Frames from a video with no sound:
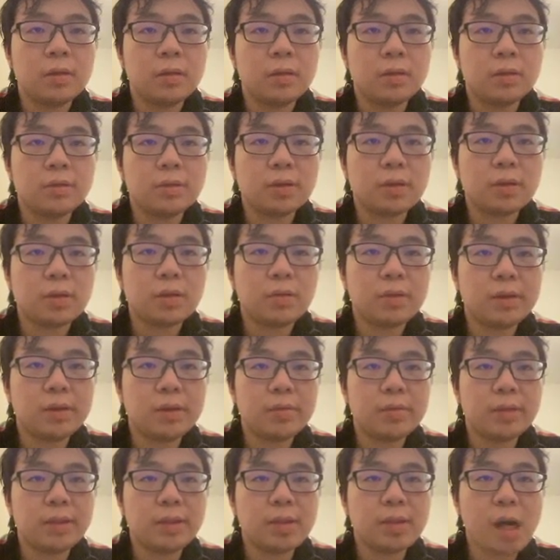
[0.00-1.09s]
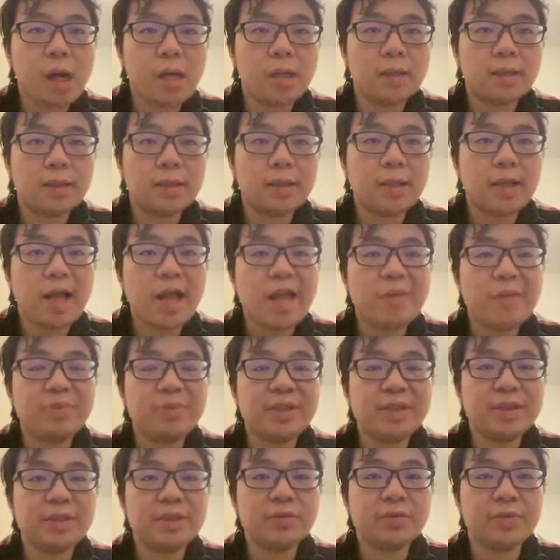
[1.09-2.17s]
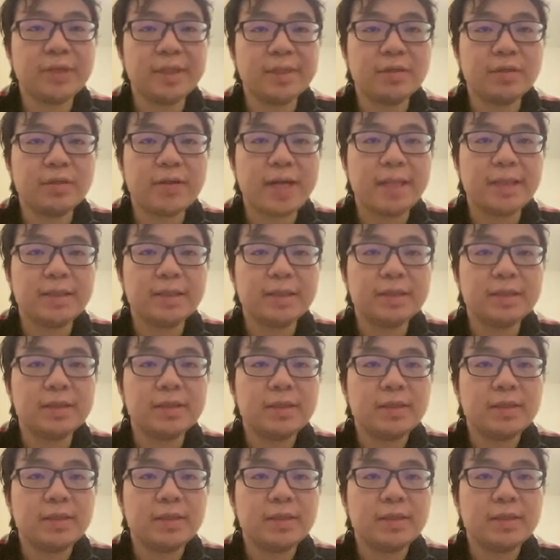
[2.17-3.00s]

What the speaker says: So we return the empty string, right?